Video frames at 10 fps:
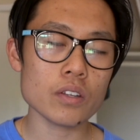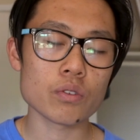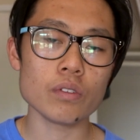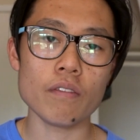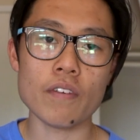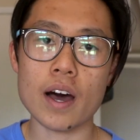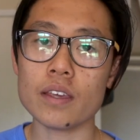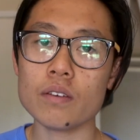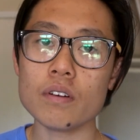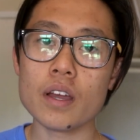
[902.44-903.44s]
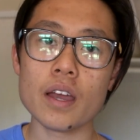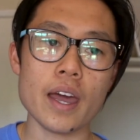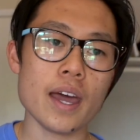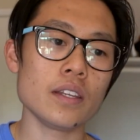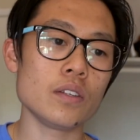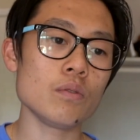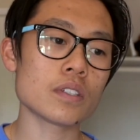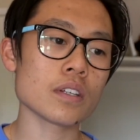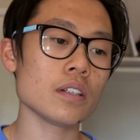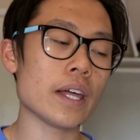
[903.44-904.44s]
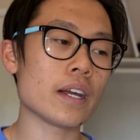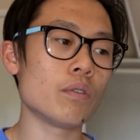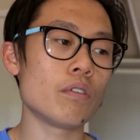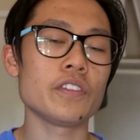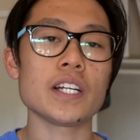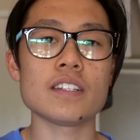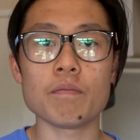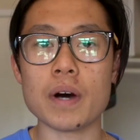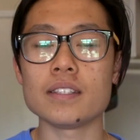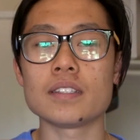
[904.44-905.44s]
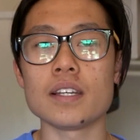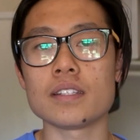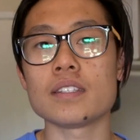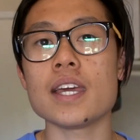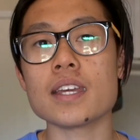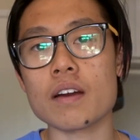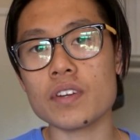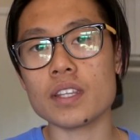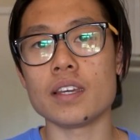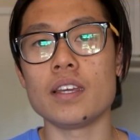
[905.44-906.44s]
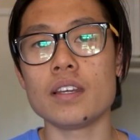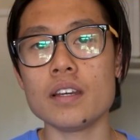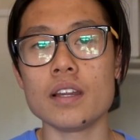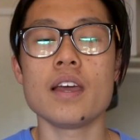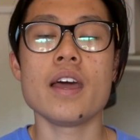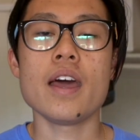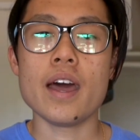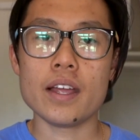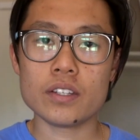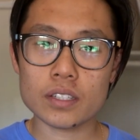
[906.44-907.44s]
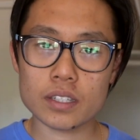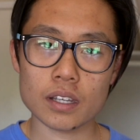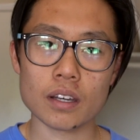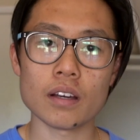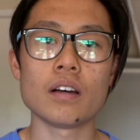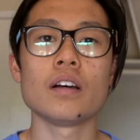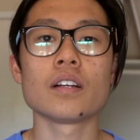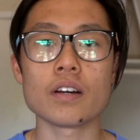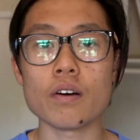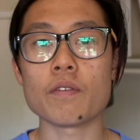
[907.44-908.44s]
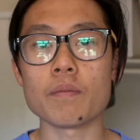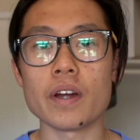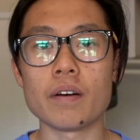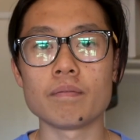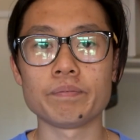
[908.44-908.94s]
truly value and using like a reflective mindset to take everything in and just go from there.